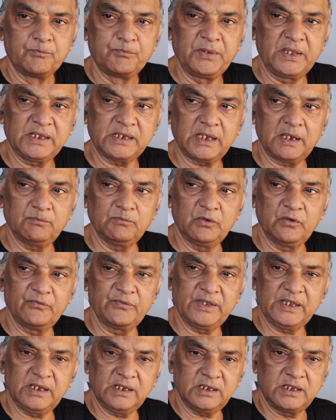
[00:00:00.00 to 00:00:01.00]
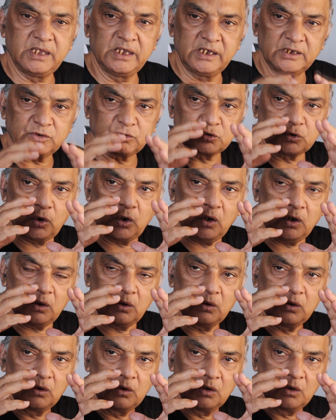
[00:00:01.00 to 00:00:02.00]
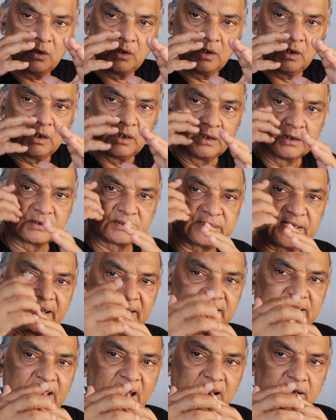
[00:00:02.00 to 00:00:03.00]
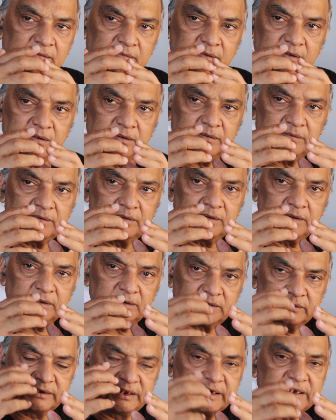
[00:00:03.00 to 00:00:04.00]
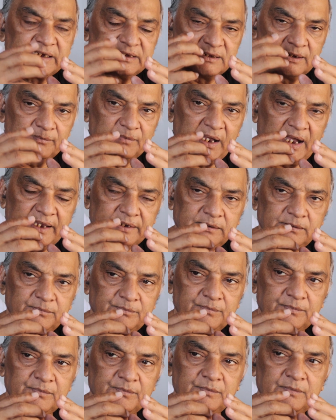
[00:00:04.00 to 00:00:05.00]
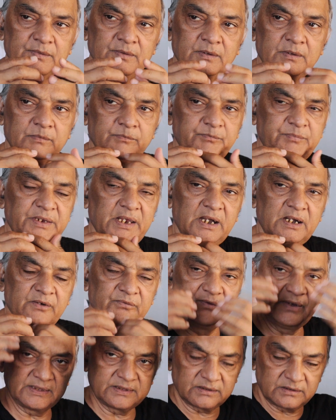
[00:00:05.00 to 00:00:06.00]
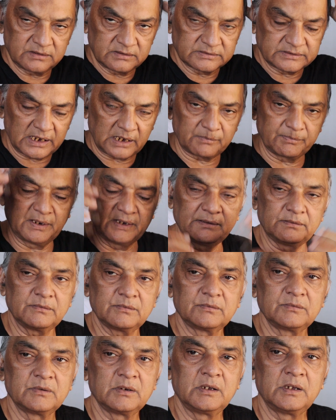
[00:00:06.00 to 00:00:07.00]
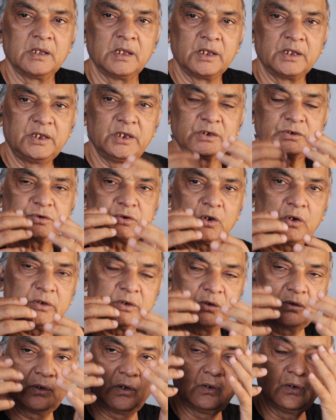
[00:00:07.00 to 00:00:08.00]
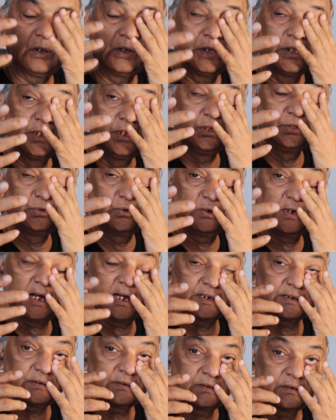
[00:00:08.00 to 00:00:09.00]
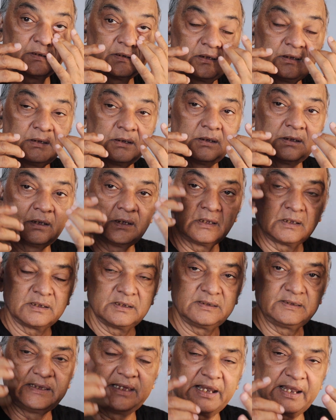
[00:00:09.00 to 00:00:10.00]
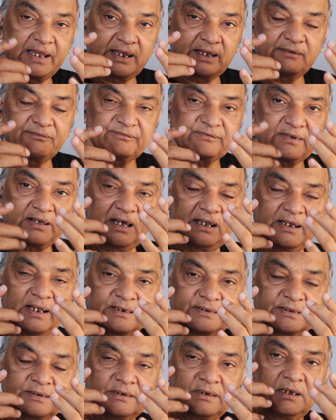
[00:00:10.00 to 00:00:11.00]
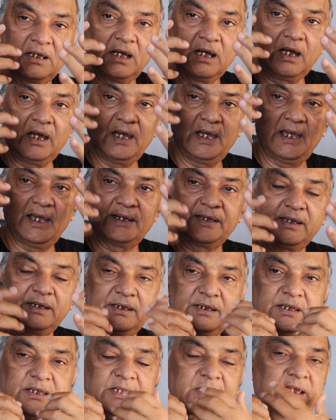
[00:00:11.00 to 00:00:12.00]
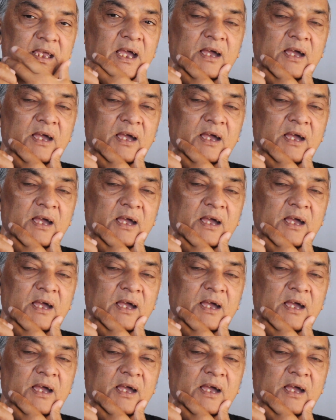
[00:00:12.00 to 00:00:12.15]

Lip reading: PK movie, he show Sardar, Sikhism guy, beard with turban. He show, you know, Hindu guy, gray colors, and he